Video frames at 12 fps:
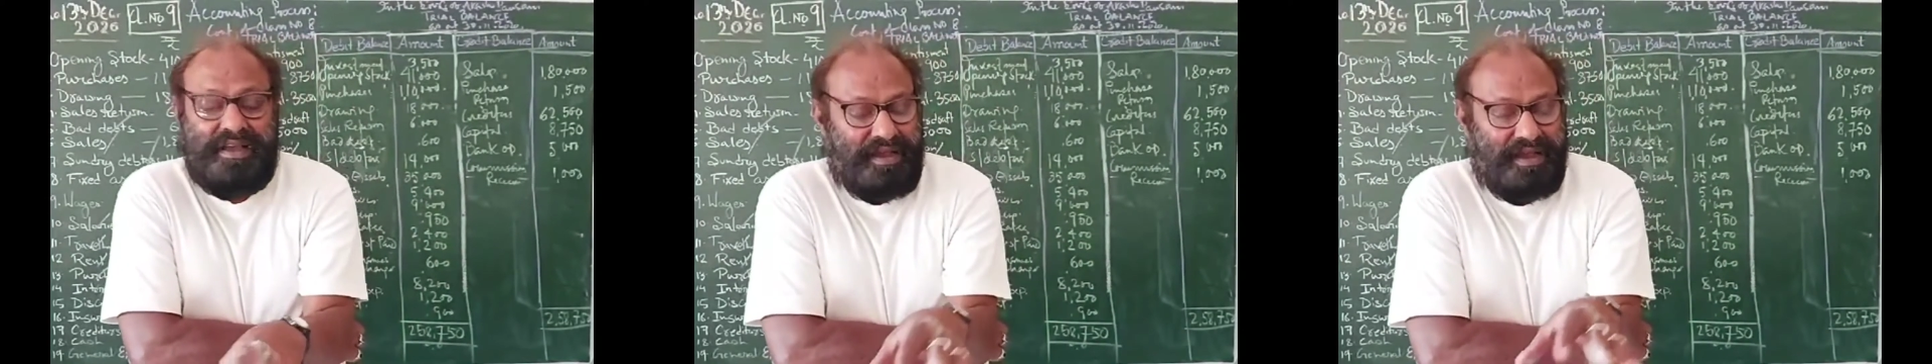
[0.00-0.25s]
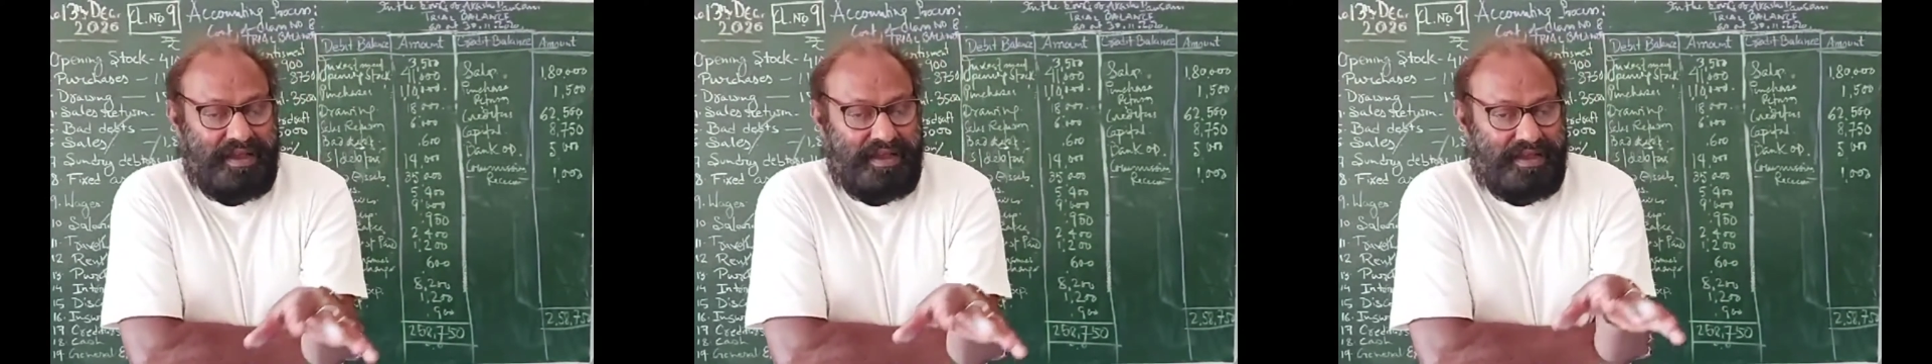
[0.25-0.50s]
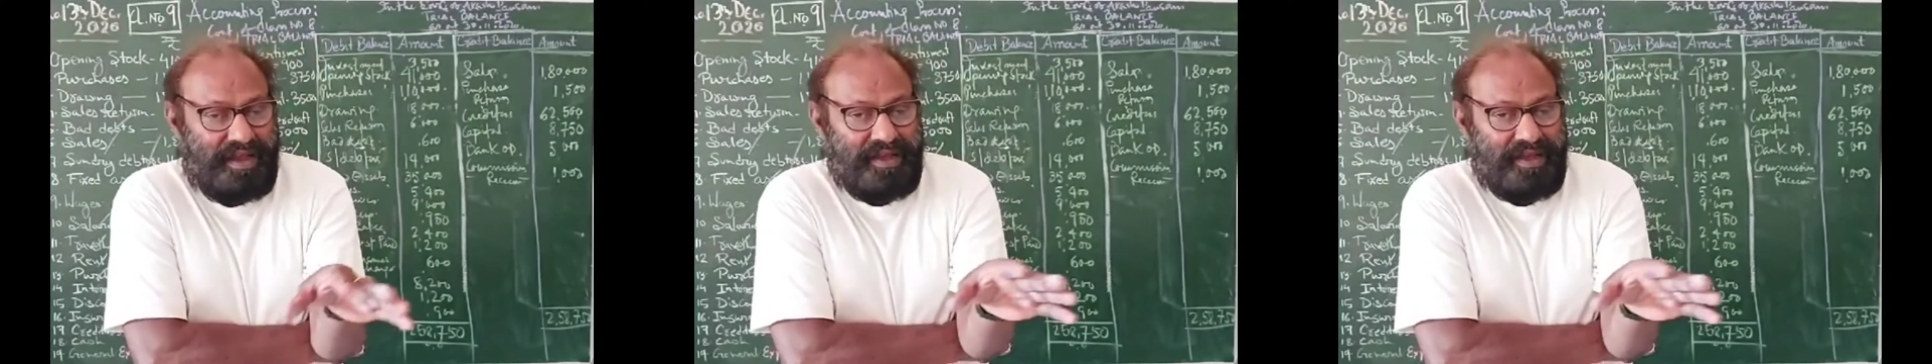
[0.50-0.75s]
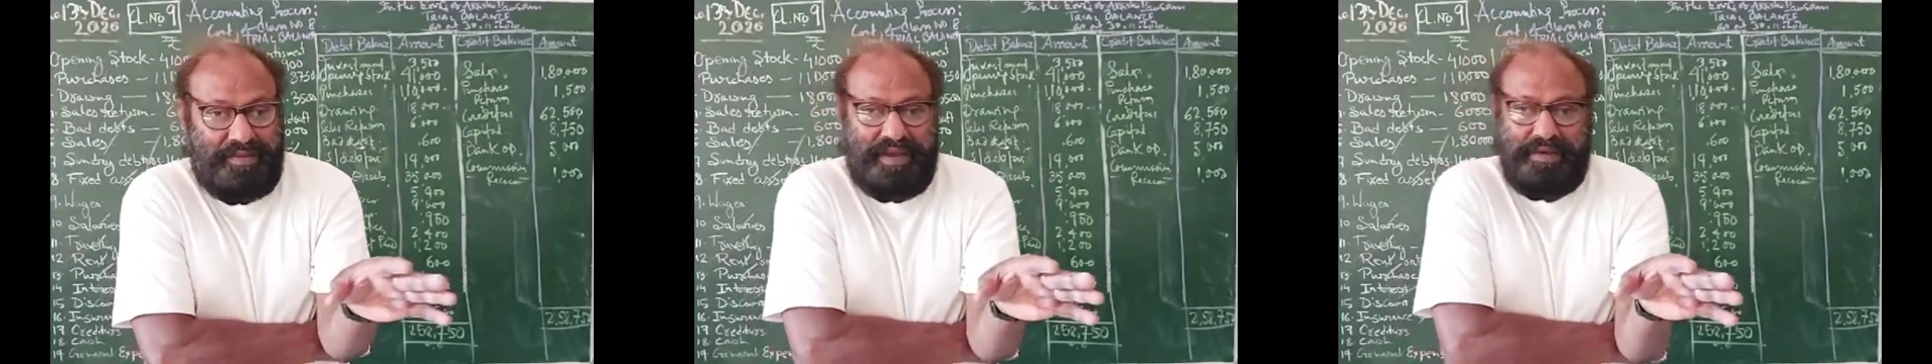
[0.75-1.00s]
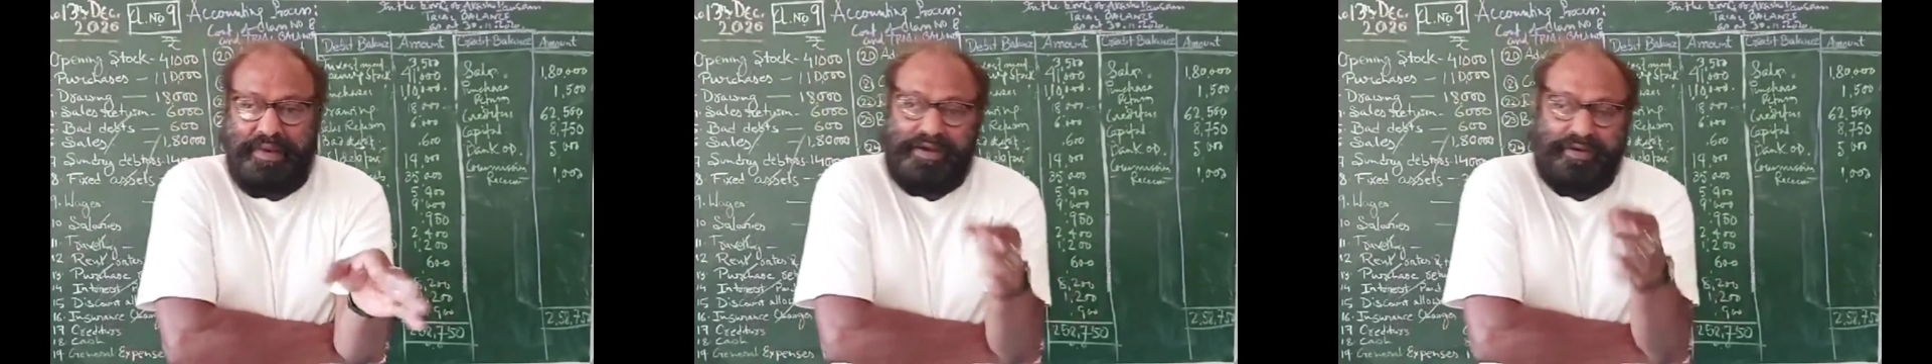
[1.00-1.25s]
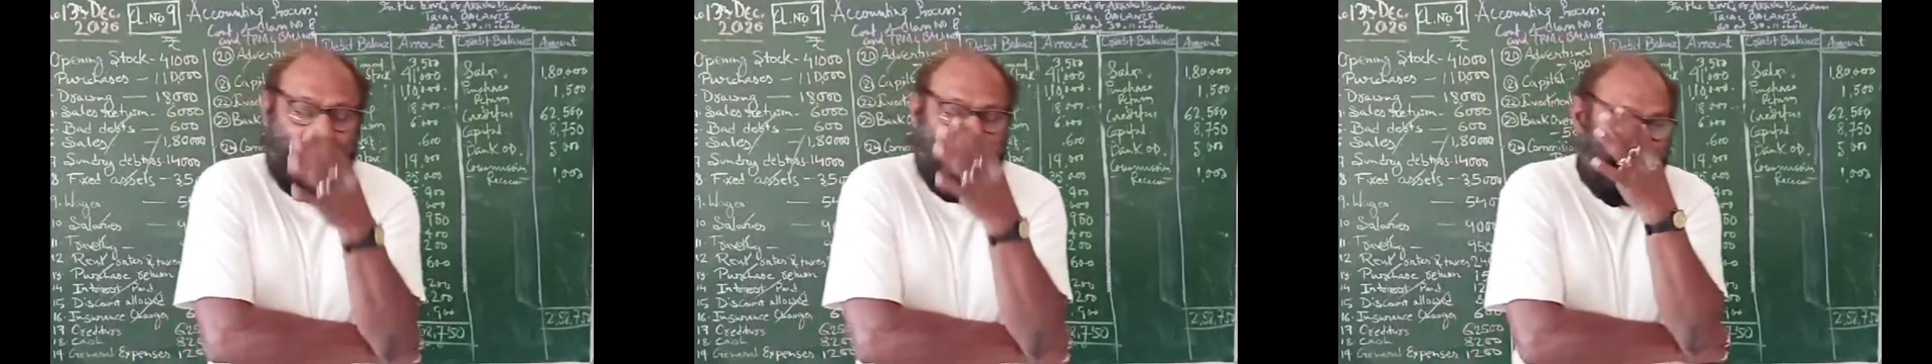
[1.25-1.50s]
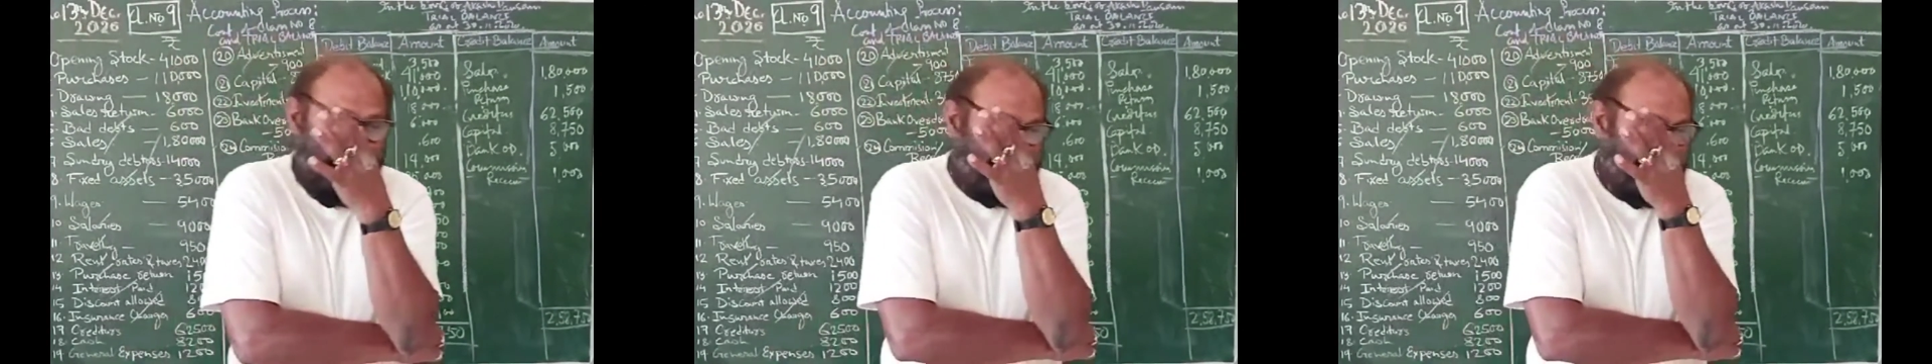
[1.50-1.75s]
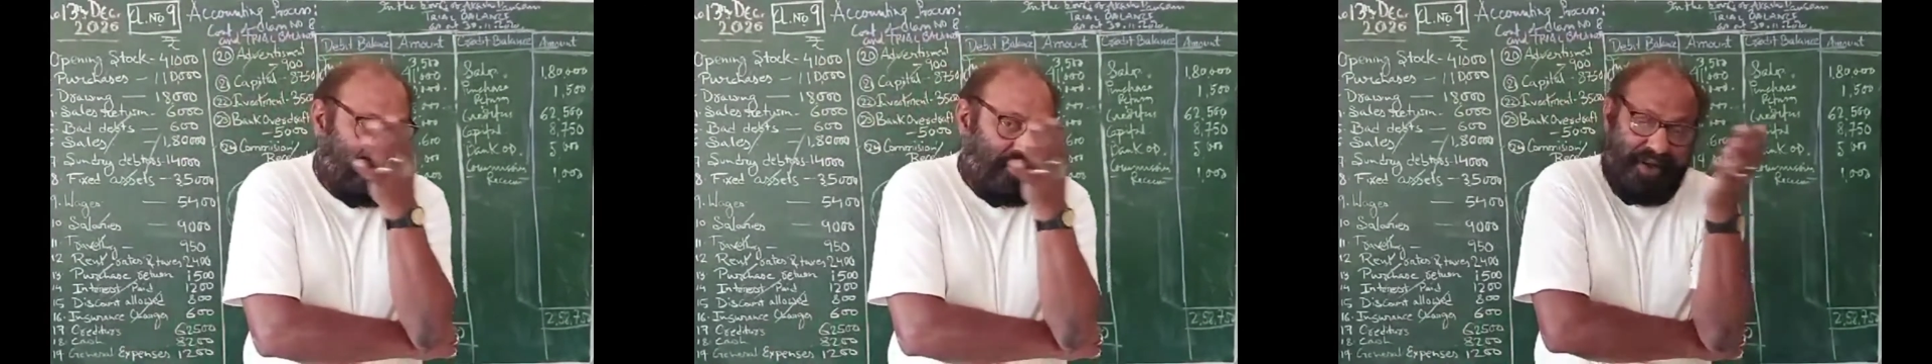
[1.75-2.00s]
transactions
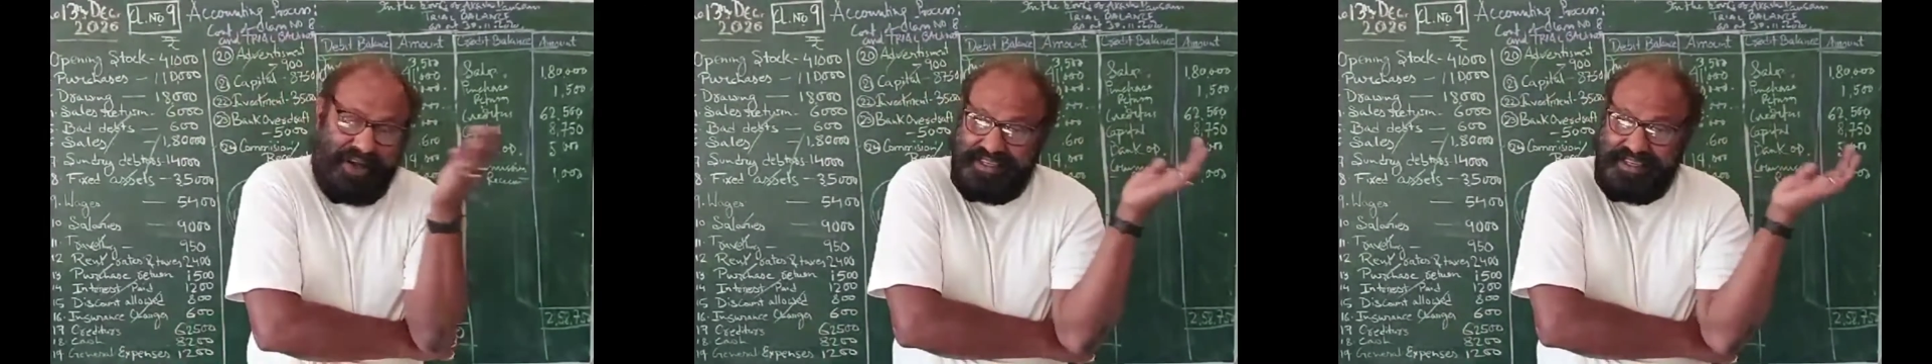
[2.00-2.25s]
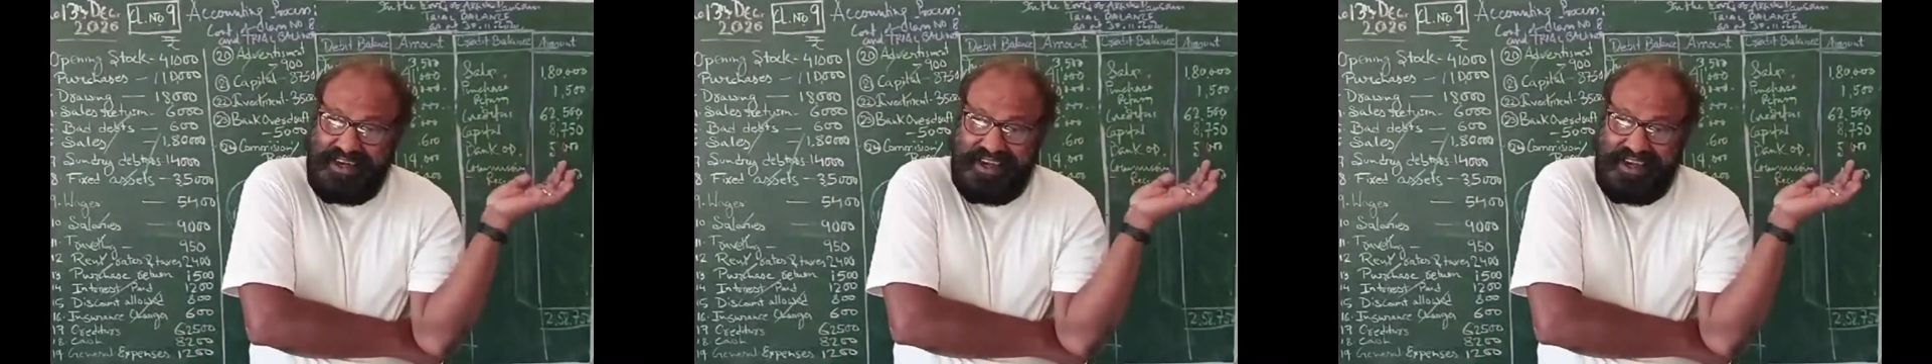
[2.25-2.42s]
are event,